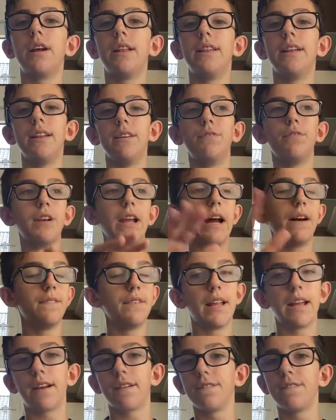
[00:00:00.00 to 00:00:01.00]
And then if we
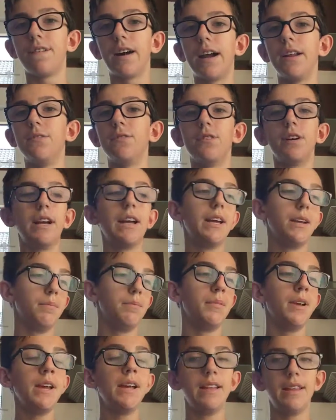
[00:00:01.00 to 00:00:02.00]
have like a final
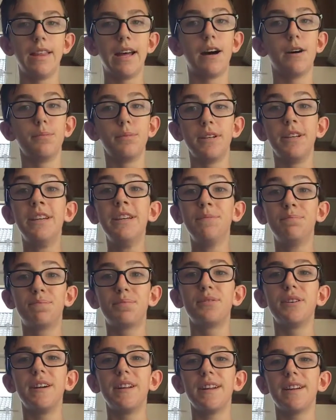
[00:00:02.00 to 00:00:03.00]
game, that'll be
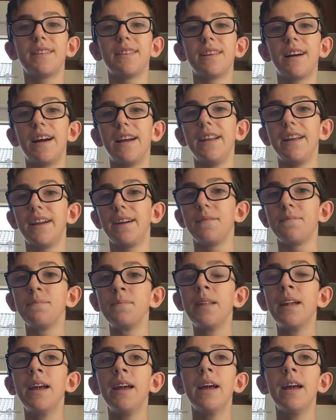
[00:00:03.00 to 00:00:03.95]
pretty exciting.